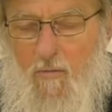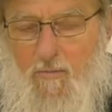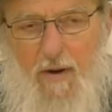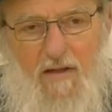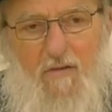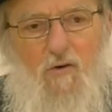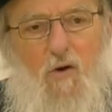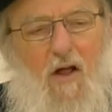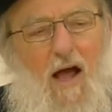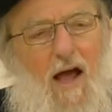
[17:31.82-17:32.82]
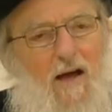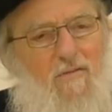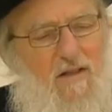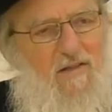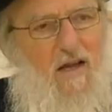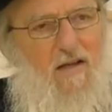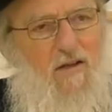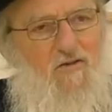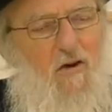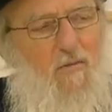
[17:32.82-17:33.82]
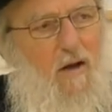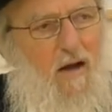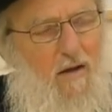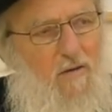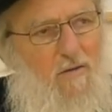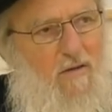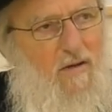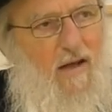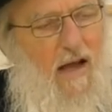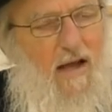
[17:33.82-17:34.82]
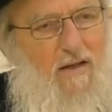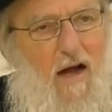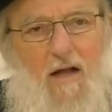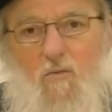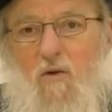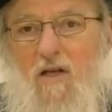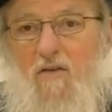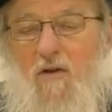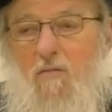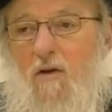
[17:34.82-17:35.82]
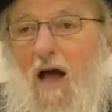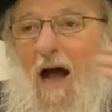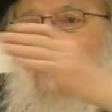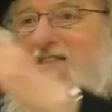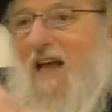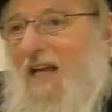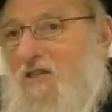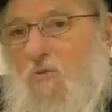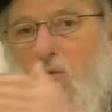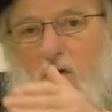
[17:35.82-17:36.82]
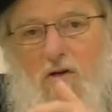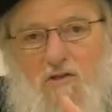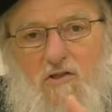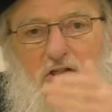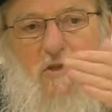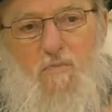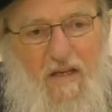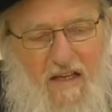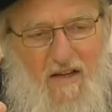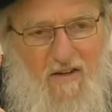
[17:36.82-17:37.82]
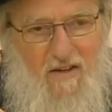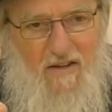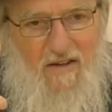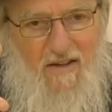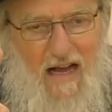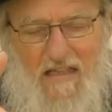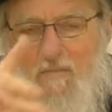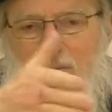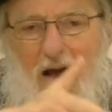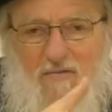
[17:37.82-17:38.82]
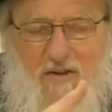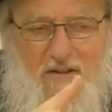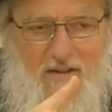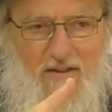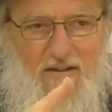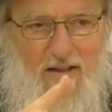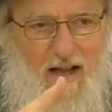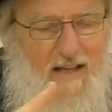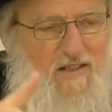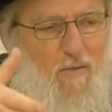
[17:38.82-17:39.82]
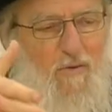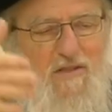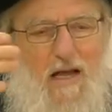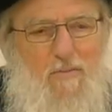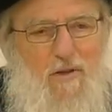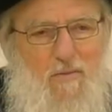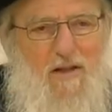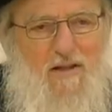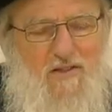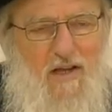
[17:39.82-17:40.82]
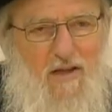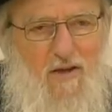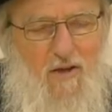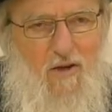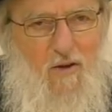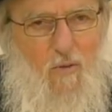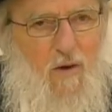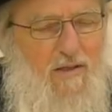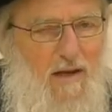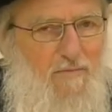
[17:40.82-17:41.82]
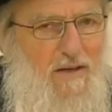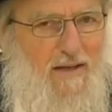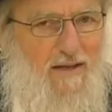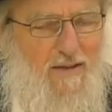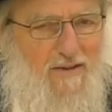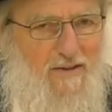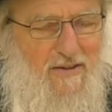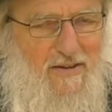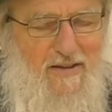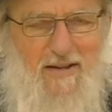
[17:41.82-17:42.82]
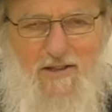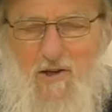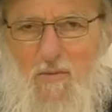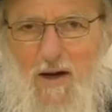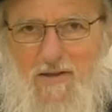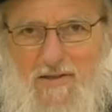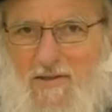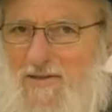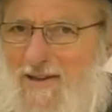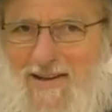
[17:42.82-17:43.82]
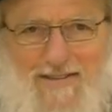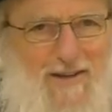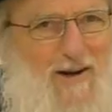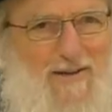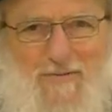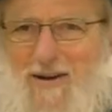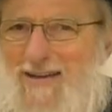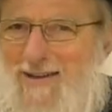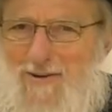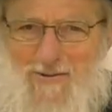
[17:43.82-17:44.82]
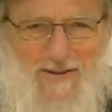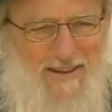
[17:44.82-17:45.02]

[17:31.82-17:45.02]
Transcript: But if you'll have, let's say, Jeremiah, and God will give him Isaiah's words to speak as a prophet, and someone will stop in the middle and say, what does that mean? Jeremiah says, darned if I know.